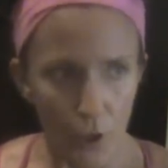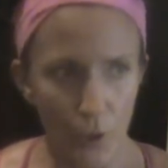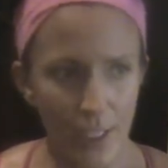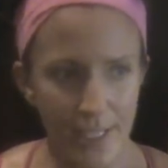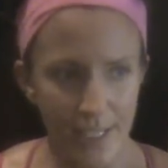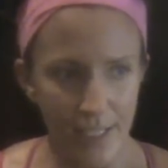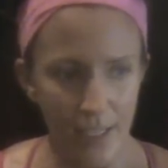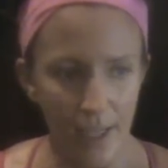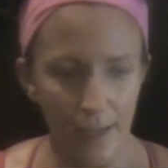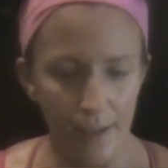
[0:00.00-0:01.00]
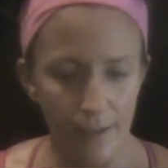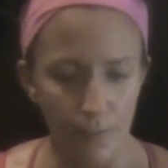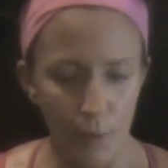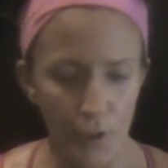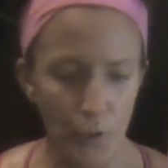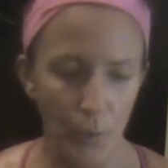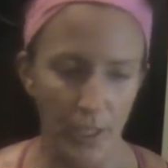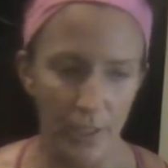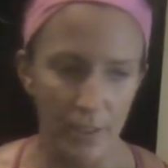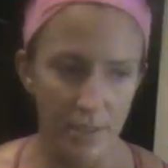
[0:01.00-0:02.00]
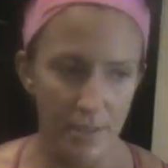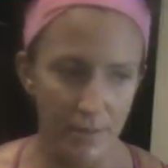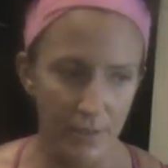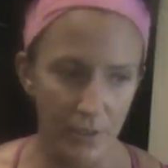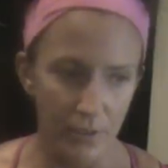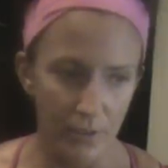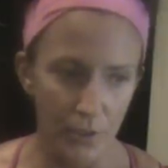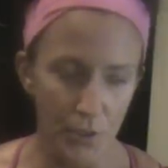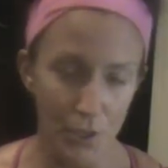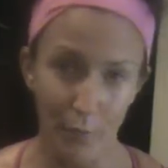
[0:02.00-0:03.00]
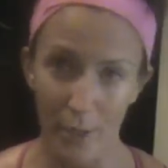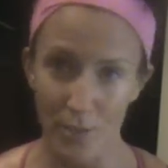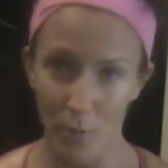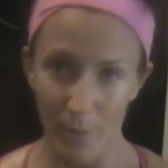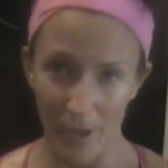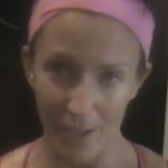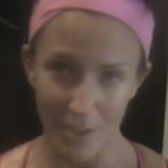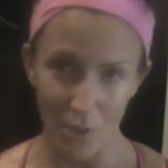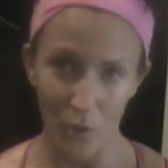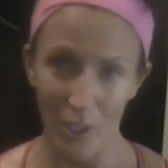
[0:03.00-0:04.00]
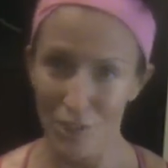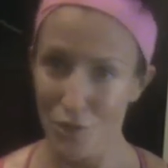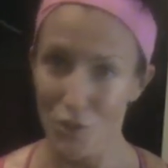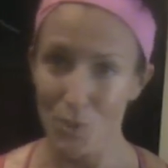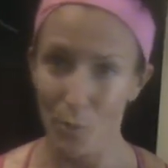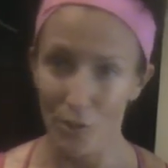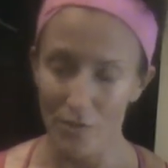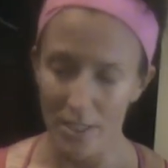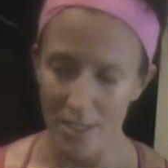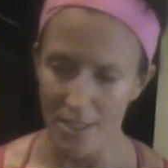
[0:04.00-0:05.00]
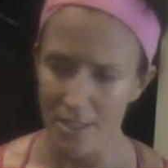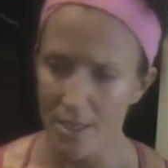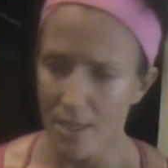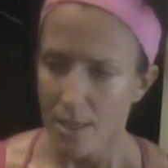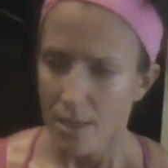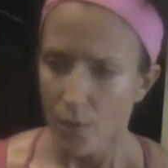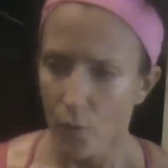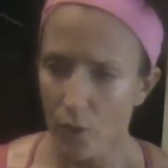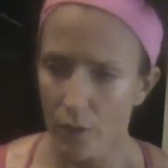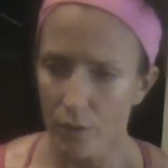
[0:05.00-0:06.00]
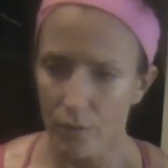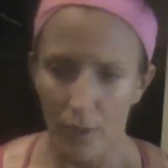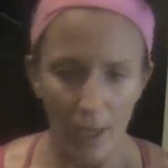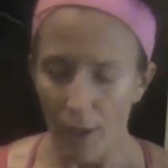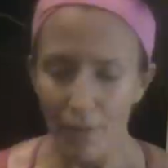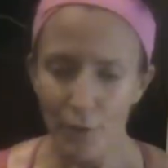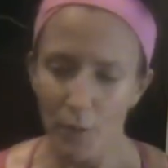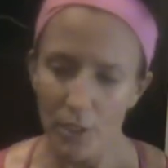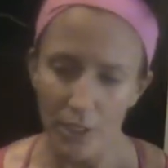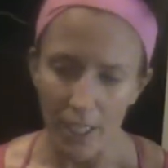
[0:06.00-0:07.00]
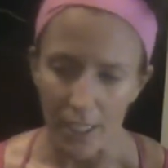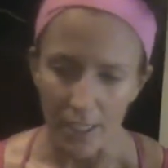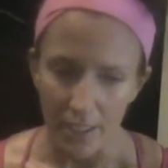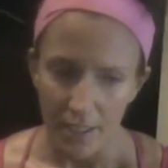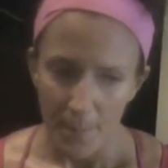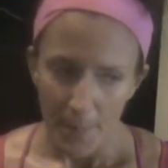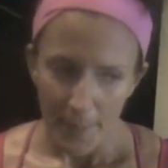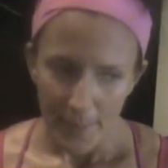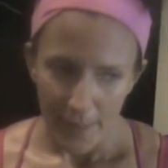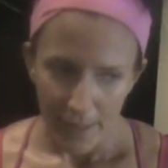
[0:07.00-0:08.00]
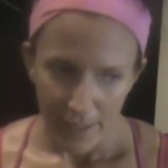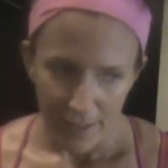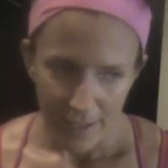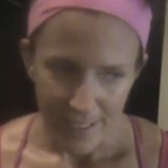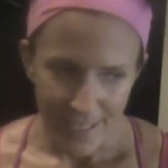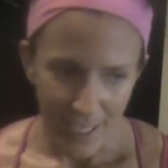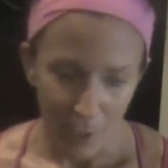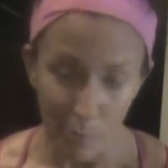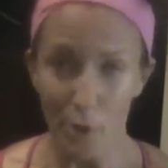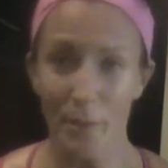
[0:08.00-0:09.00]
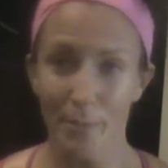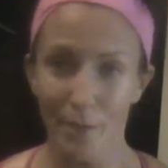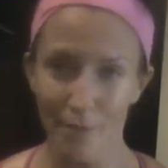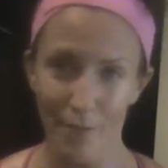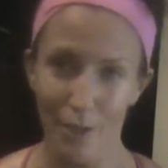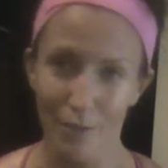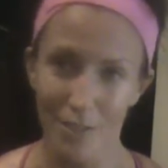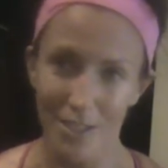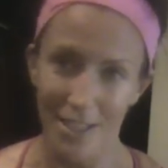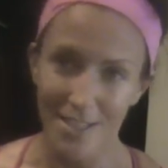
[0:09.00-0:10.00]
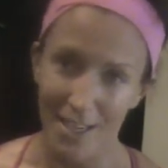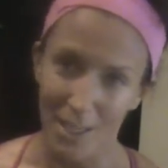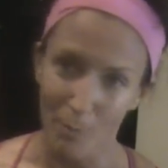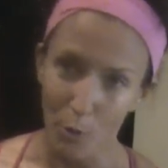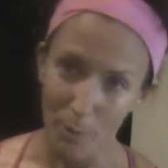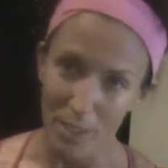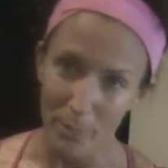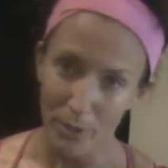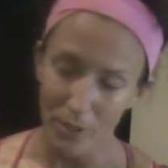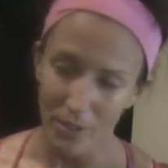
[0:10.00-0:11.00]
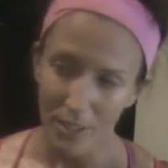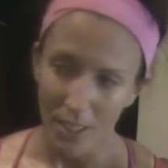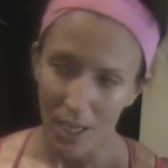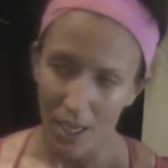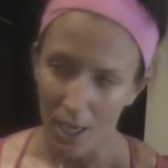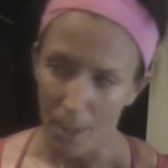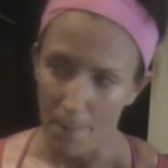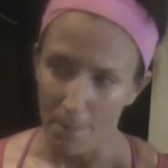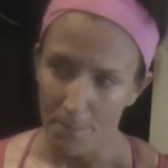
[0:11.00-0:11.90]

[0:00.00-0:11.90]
The whole idea of whether you want to use the phrase Reebok is coined in the sport of fitness or however you want to look at it. It's getting more people involved. It's getting more people um,